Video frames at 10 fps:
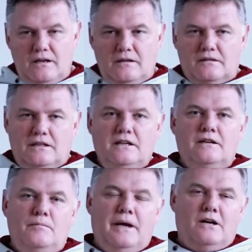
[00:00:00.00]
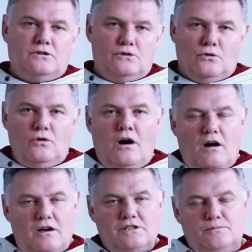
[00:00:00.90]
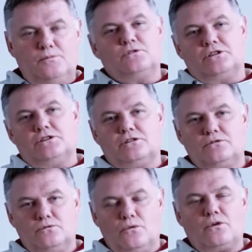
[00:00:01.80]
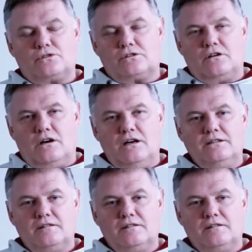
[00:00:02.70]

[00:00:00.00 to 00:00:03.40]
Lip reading: Think about your heart's position towards God.